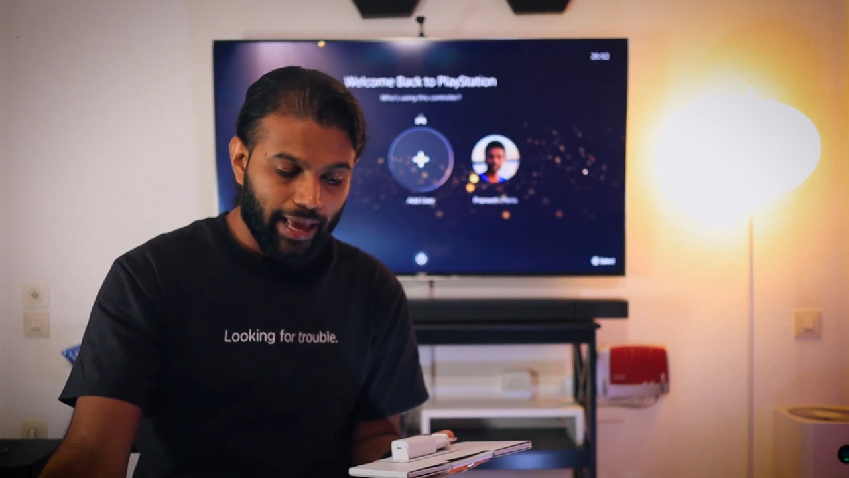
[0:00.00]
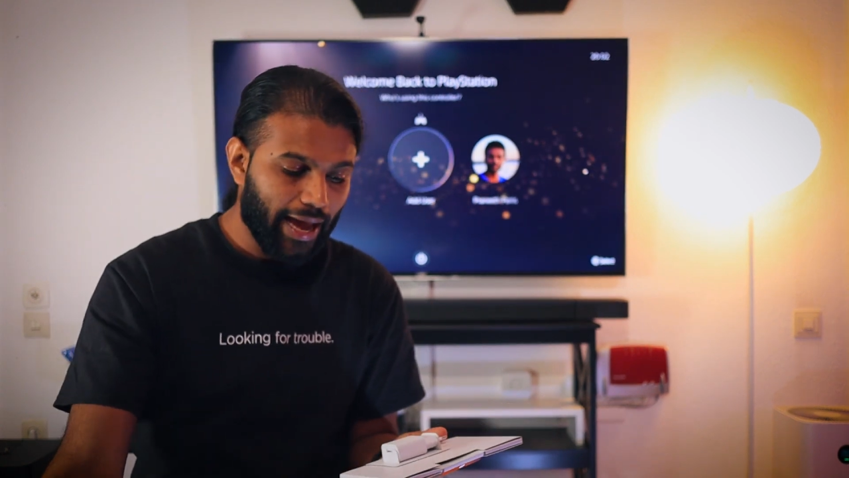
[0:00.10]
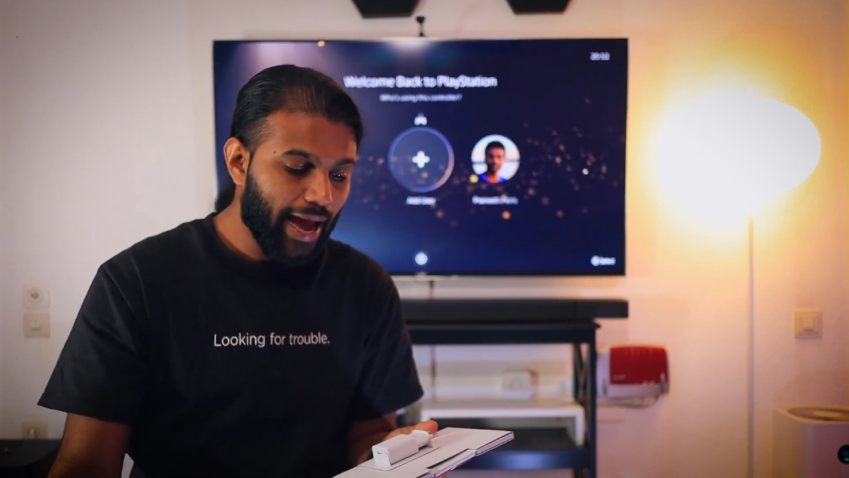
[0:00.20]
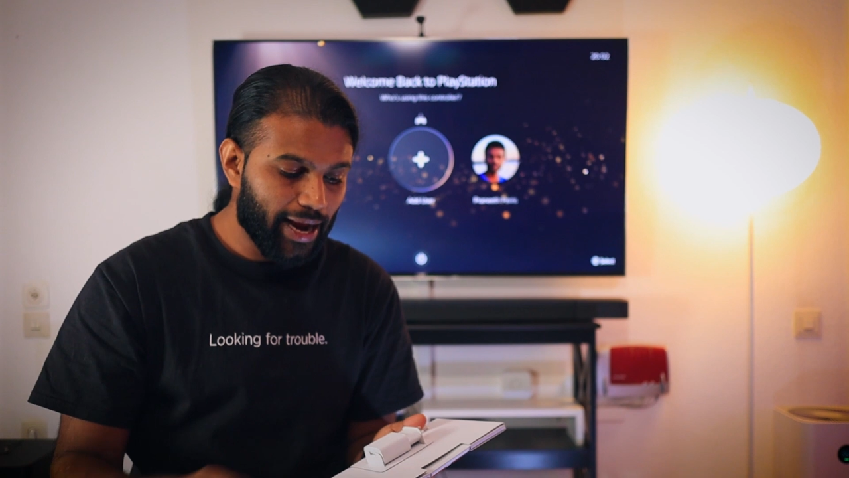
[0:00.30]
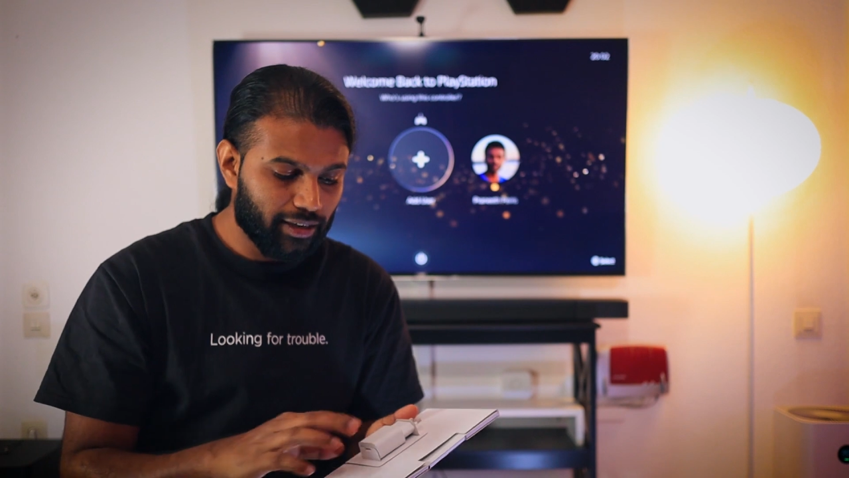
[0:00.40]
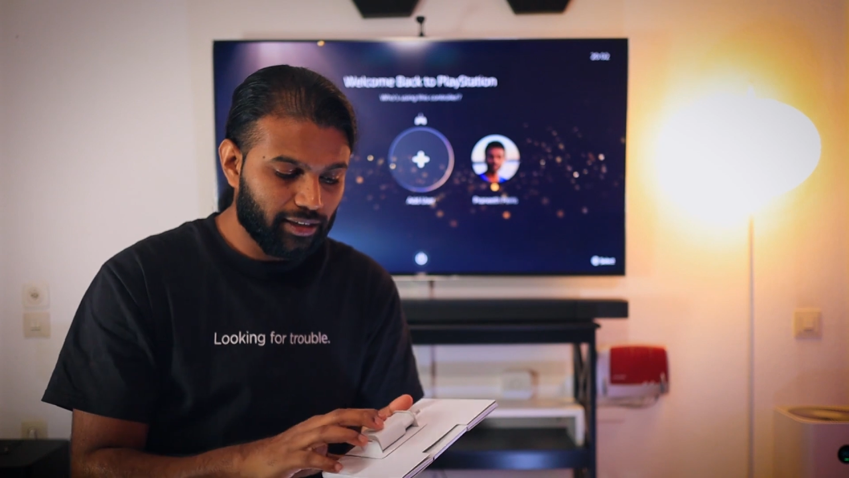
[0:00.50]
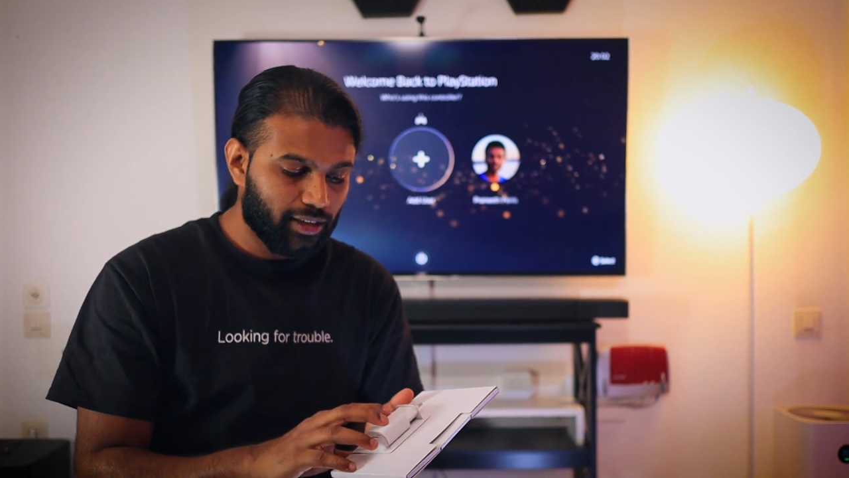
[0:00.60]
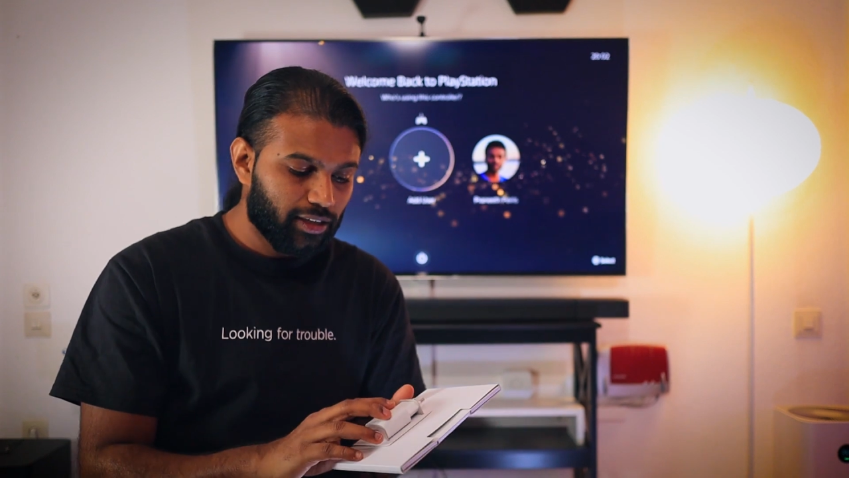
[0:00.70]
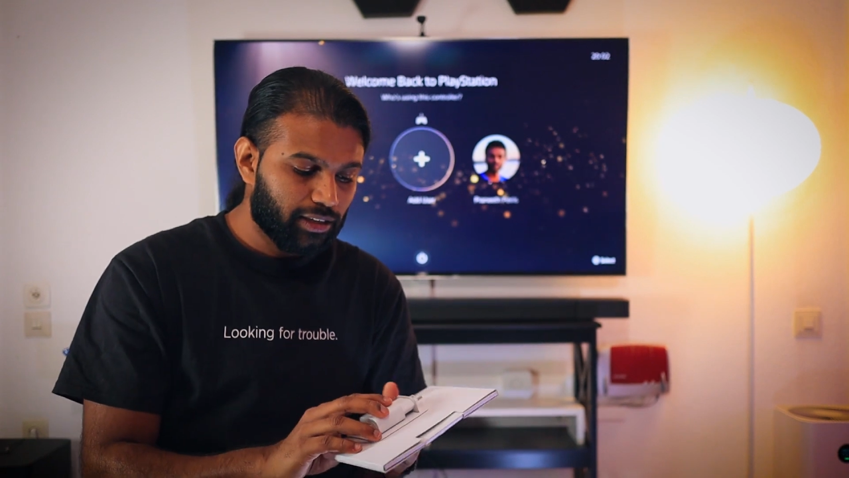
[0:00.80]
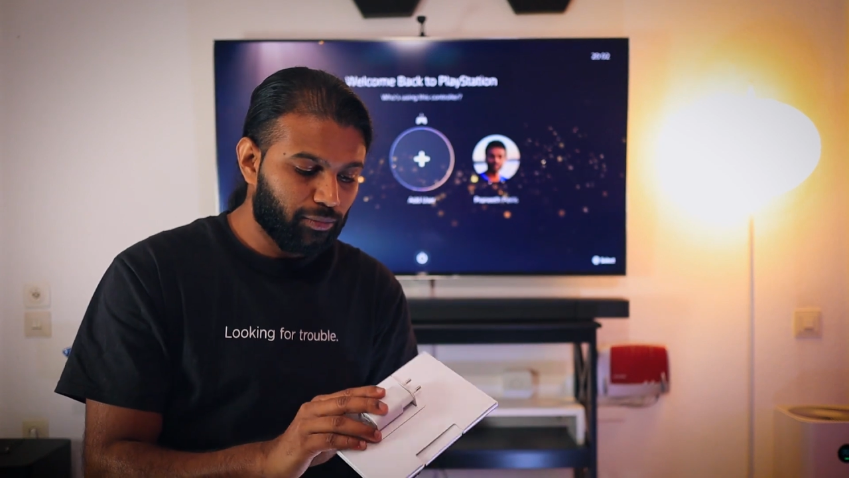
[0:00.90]
and
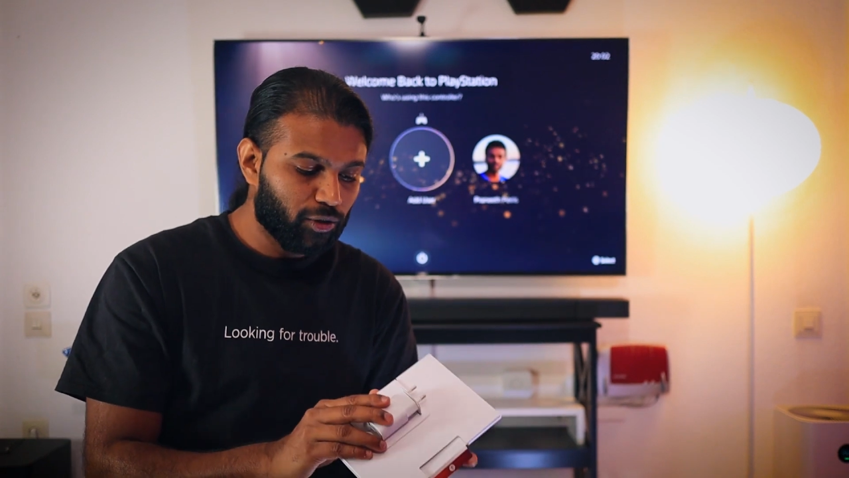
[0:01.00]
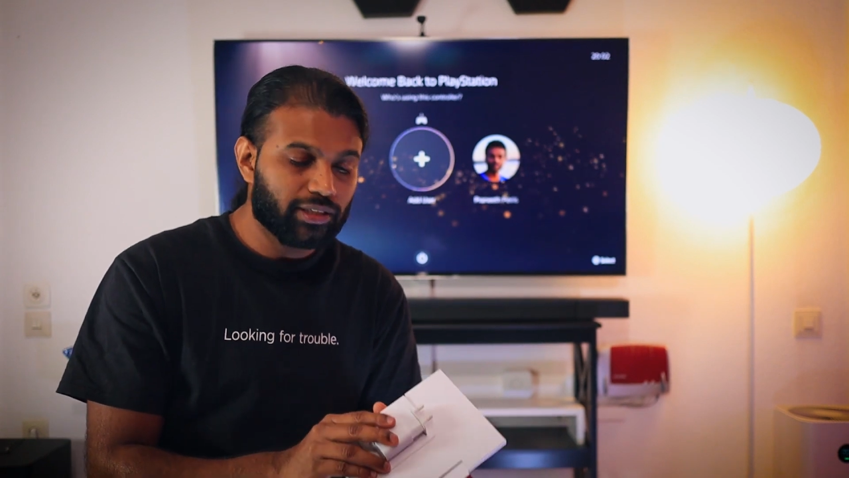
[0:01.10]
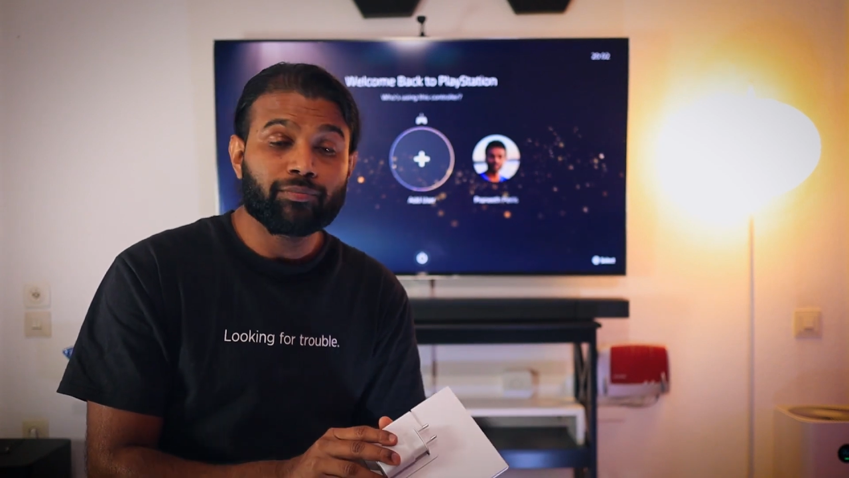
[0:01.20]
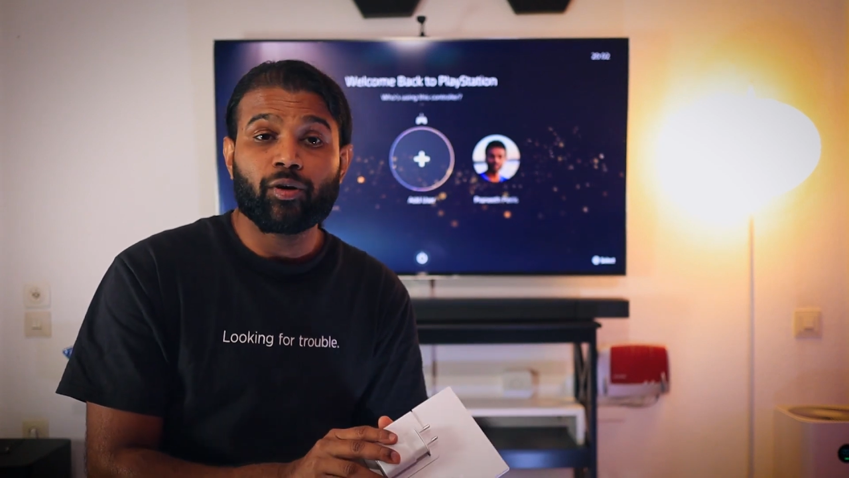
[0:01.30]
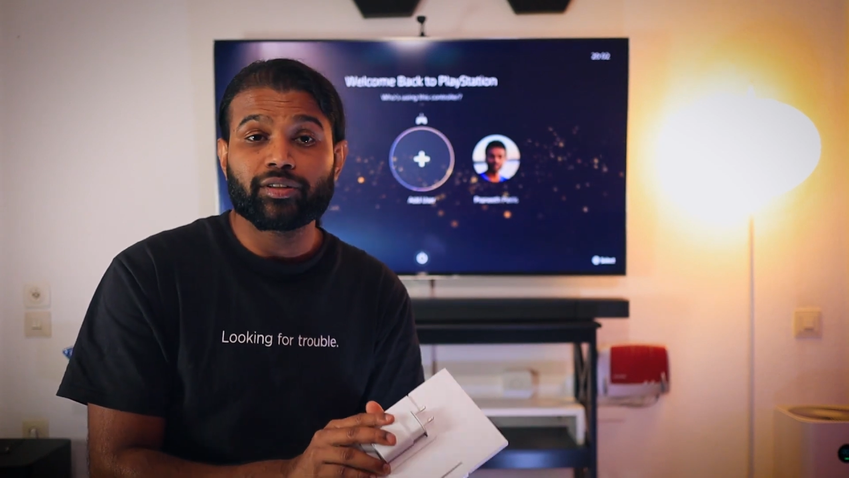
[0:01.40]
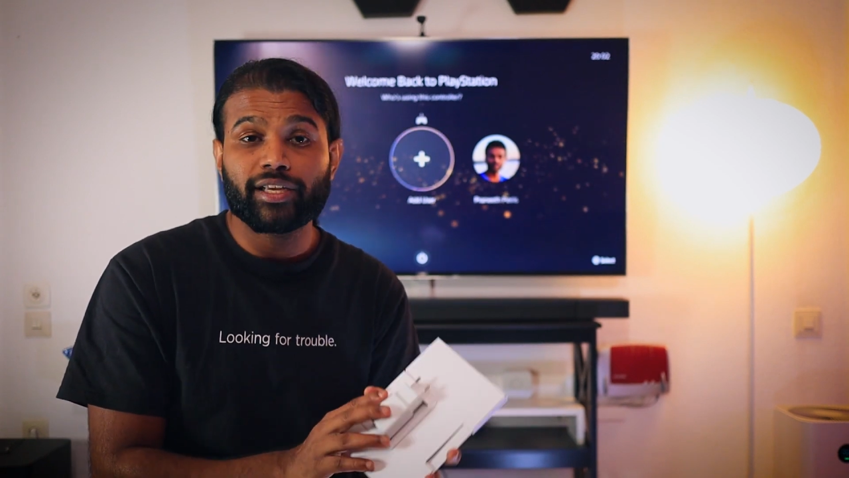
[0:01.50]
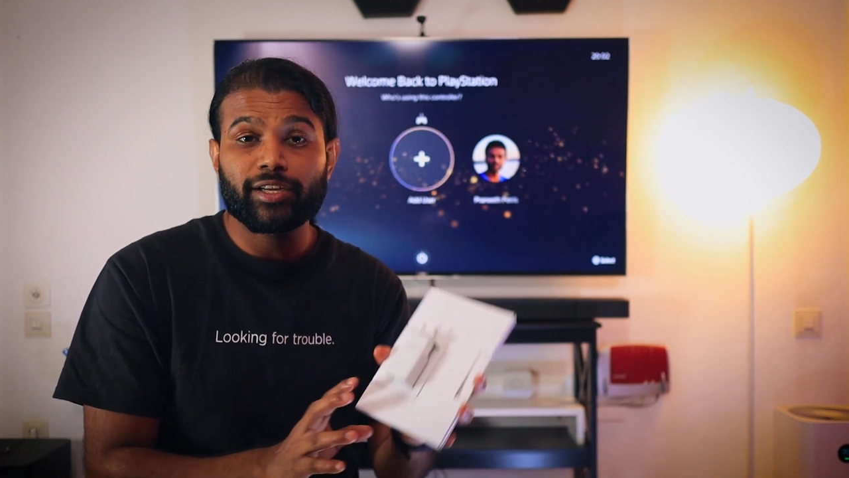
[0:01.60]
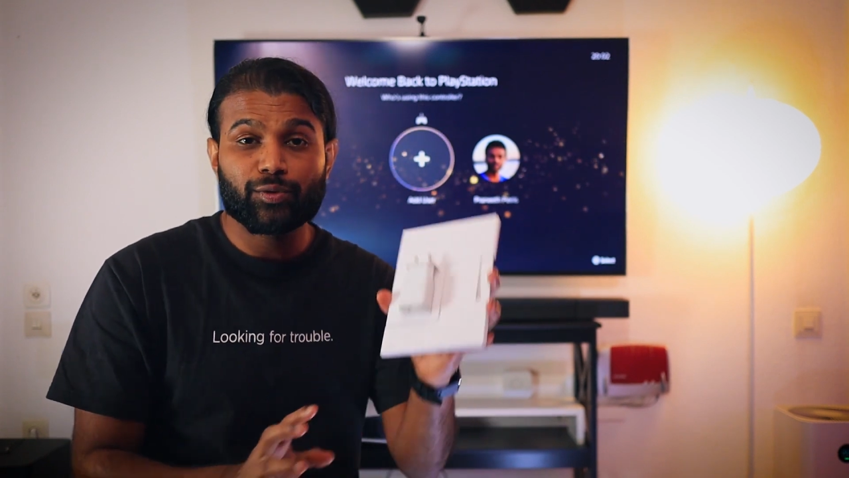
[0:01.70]
the most important thing in